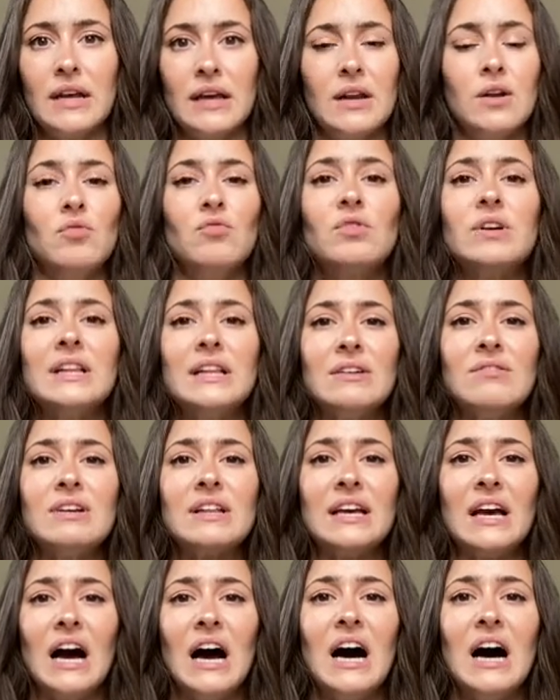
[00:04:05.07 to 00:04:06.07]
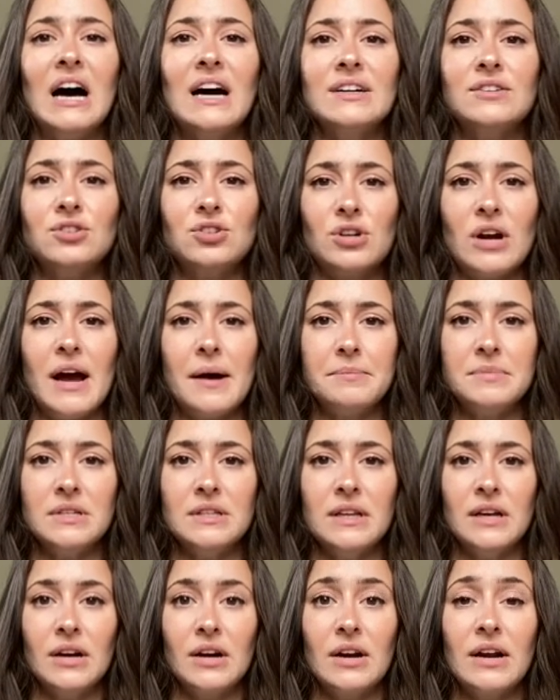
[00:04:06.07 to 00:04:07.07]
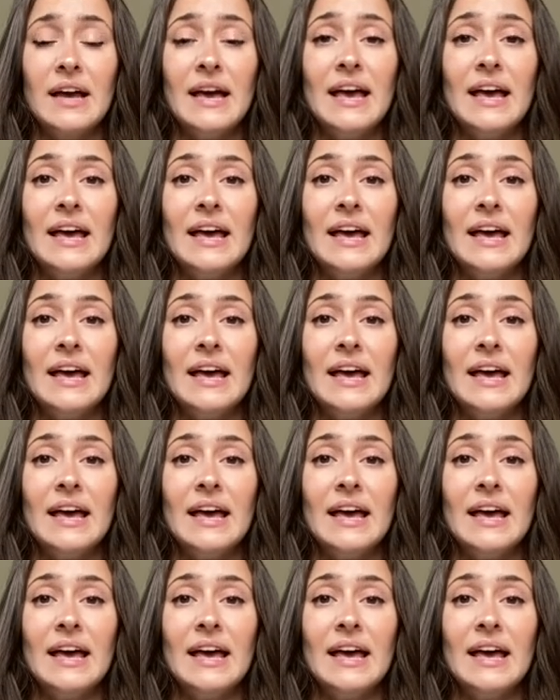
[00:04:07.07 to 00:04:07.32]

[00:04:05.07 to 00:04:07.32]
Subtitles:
getting really, really hot and trapped in there.